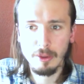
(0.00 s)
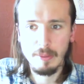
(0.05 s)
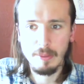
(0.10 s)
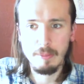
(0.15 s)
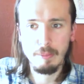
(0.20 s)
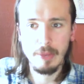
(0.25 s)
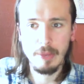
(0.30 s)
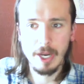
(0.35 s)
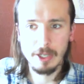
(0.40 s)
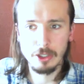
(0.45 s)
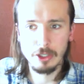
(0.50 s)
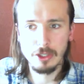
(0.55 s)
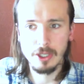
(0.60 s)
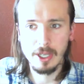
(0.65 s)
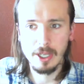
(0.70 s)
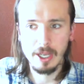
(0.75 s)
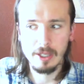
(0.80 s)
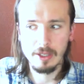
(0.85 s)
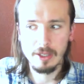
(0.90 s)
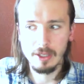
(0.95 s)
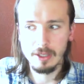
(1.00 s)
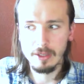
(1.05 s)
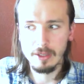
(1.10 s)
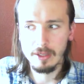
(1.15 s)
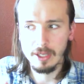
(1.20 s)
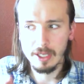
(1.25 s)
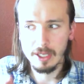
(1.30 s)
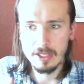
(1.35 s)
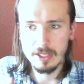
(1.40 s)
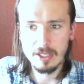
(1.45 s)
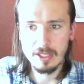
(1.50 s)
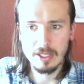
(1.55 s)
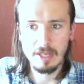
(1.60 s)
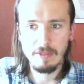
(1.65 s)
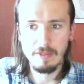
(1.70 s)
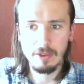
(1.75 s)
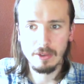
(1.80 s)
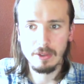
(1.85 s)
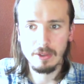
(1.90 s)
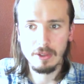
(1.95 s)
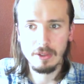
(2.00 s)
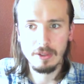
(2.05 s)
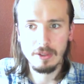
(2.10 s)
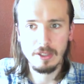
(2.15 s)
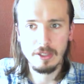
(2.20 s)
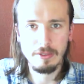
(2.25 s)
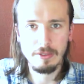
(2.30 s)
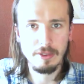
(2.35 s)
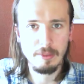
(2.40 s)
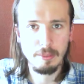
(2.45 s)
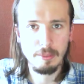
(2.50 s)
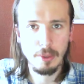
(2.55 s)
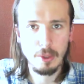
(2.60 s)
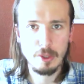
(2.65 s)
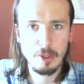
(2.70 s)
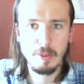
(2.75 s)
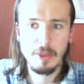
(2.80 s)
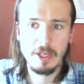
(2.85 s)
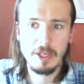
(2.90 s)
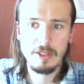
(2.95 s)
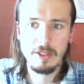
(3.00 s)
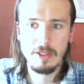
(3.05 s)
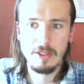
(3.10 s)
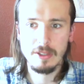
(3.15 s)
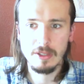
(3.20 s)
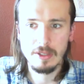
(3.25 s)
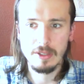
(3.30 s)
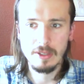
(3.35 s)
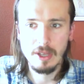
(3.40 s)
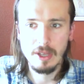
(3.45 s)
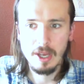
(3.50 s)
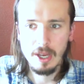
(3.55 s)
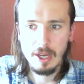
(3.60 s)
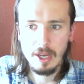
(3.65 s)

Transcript: batch together like several different post processors.